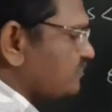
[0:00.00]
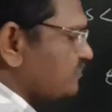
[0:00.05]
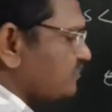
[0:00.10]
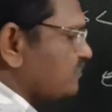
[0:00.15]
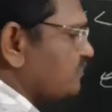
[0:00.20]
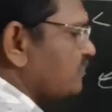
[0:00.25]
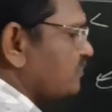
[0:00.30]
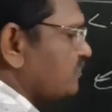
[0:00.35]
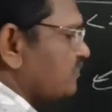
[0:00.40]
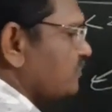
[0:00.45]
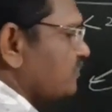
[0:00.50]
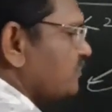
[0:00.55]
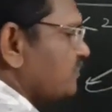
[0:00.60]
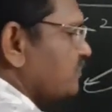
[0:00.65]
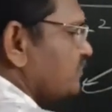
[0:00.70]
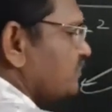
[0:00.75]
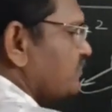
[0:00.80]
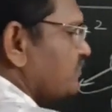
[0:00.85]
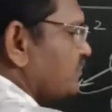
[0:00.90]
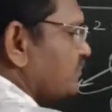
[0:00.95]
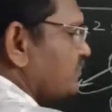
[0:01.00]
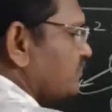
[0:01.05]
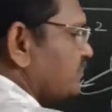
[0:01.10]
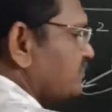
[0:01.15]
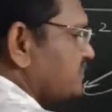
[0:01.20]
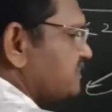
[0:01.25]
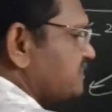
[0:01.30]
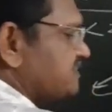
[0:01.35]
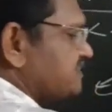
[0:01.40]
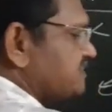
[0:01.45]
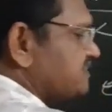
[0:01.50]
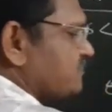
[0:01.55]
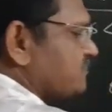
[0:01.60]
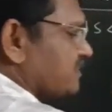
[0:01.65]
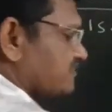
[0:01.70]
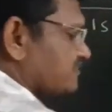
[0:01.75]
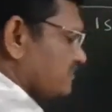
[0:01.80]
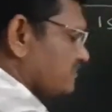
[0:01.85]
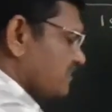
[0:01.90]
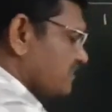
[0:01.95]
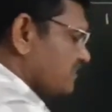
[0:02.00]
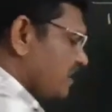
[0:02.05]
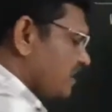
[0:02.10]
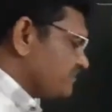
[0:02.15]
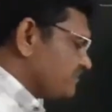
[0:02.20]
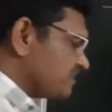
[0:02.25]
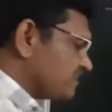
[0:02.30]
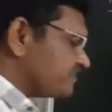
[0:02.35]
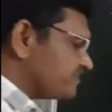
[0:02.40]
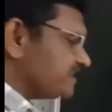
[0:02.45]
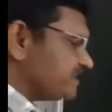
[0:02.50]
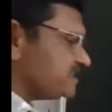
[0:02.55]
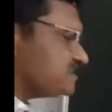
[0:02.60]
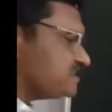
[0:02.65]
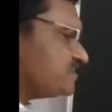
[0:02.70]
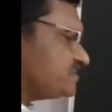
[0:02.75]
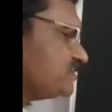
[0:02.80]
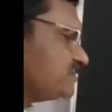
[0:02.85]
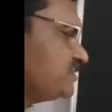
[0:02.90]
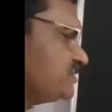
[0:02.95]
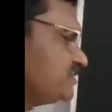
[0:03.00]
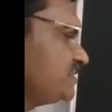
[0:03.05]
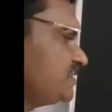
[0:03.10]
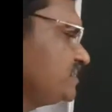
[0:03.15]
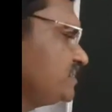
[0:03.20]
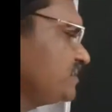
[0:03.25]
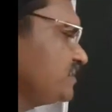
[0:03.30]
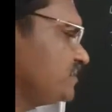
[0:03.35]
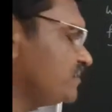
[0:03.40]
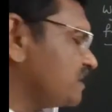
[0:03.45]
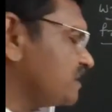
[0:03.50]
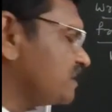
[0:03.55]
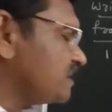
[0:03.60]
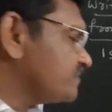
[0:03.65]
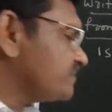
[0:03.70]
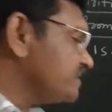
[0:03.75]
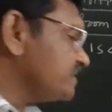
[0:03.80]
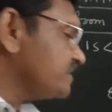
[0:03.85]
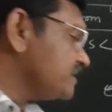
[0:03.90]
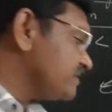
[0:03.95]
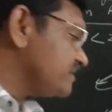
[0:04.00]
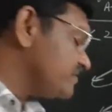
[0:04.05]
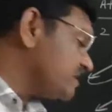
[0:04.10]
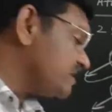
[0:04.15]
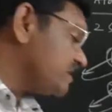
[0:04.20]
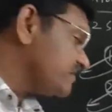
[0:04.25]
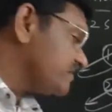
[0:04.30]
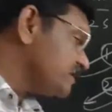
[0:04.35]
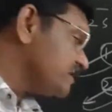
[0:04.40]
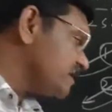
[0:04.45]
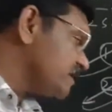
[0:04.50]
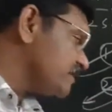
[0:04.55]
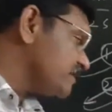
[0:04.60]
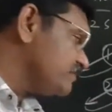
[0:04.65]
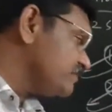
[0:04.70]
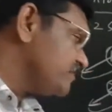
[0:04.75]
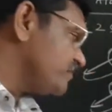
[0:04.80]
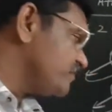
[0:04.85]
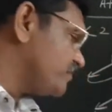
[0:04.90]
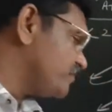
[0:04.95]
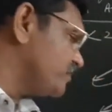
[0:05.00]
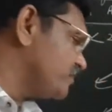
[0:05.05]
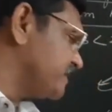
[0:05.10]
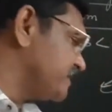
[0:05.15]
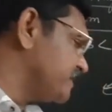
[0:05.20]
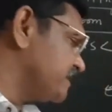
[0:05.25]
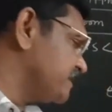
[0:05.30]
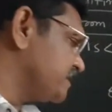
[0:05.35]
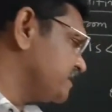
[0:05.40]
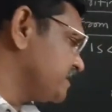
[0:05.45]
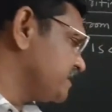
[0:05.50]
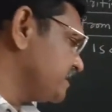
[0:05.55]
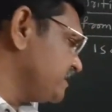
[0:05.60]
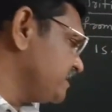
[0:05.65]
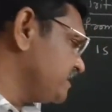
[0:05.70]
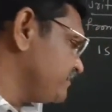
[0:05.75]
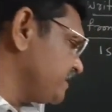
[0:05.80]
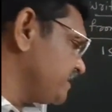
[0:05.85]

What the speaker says: to this one. After 5s, what will come? 4d and